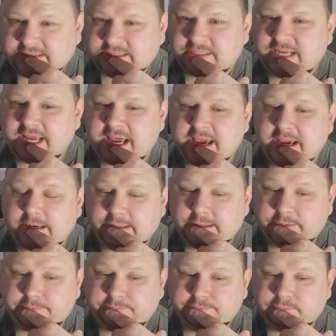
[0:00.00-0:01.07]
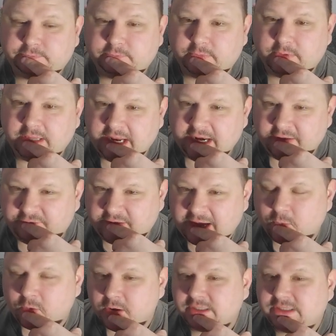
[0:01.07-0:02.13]
attacked, and if I
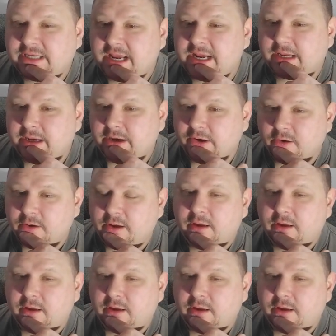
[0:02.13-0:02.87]
were to take here,